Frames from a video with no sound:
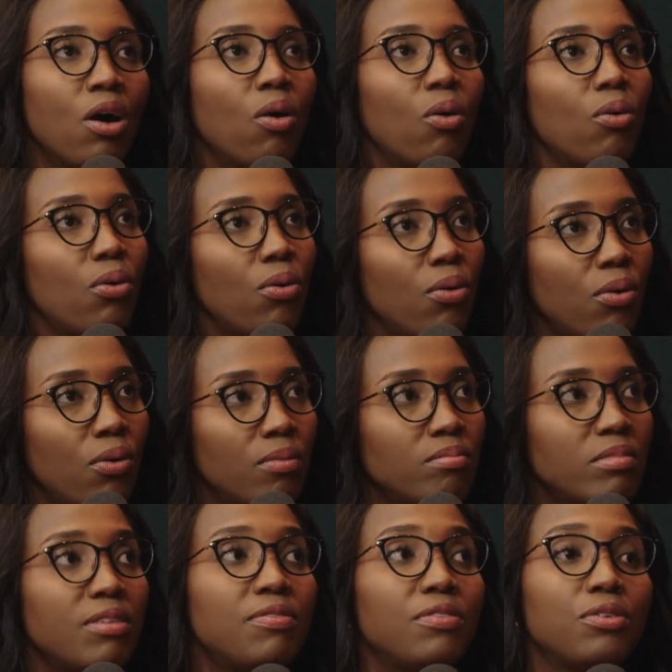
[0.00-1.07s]
Or
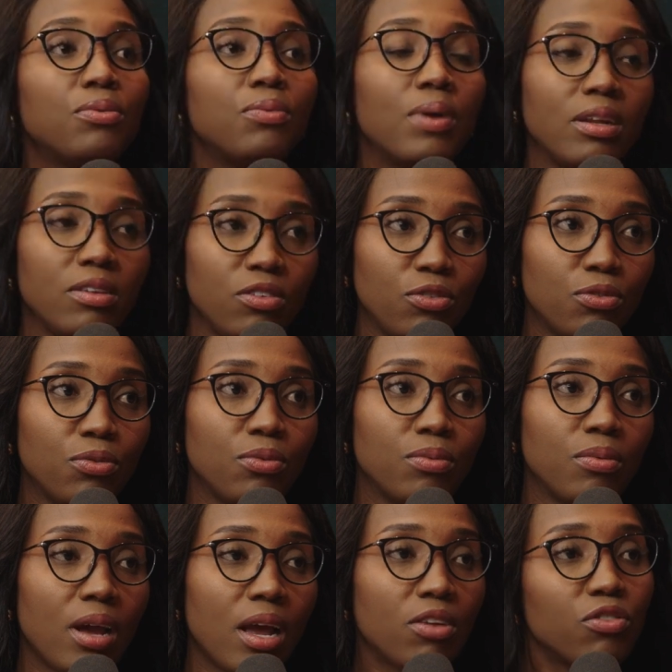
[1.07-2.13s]
if you want to
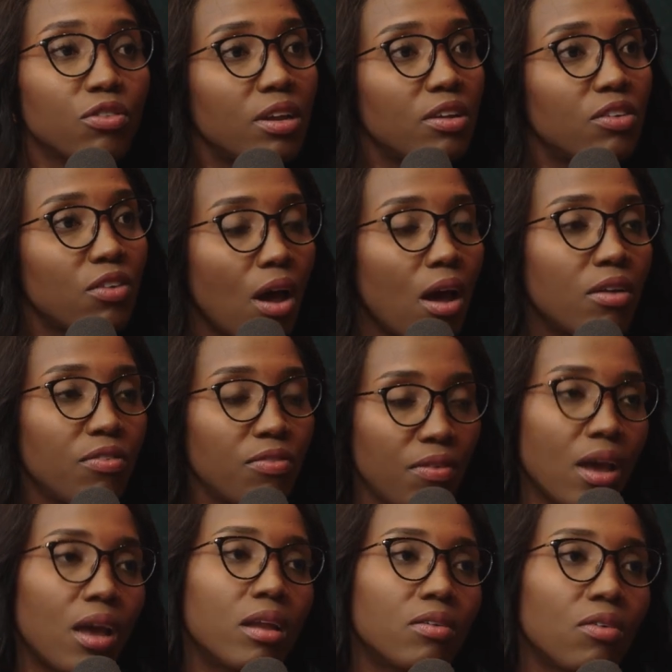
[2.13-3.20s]
actually charge
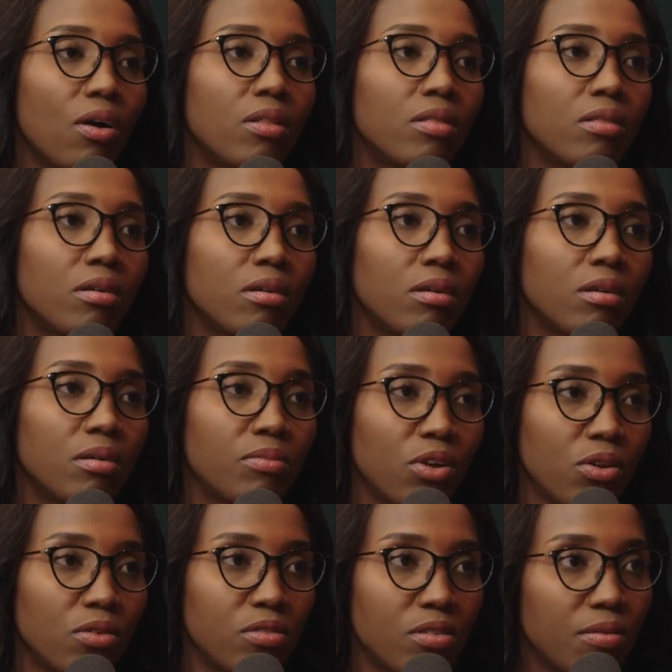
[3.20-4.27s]
VAT on the
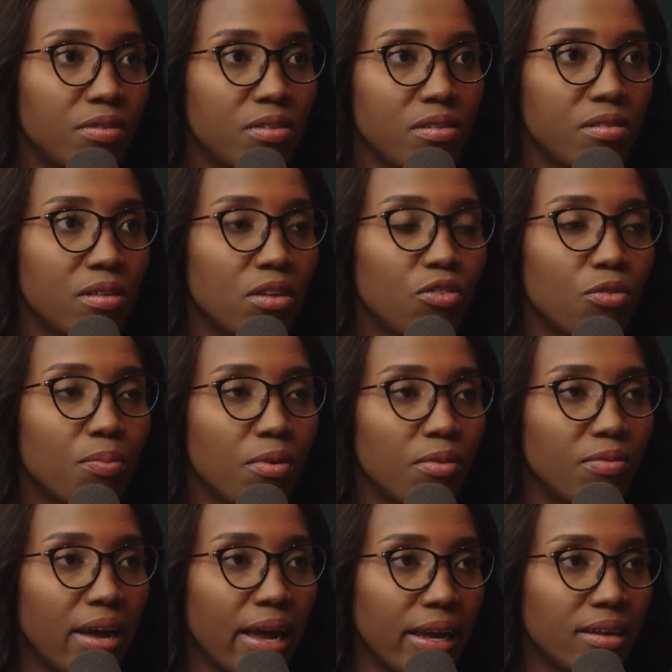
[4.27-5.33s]
services that you
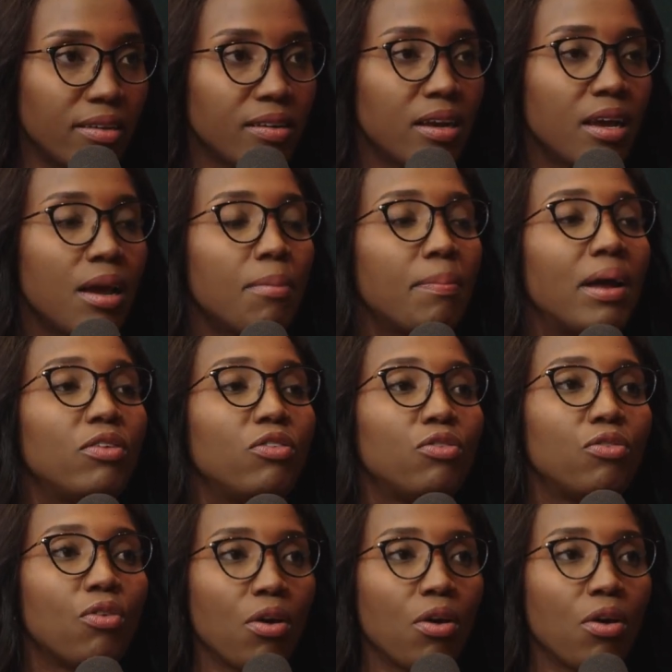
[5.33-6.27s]
provide, but you're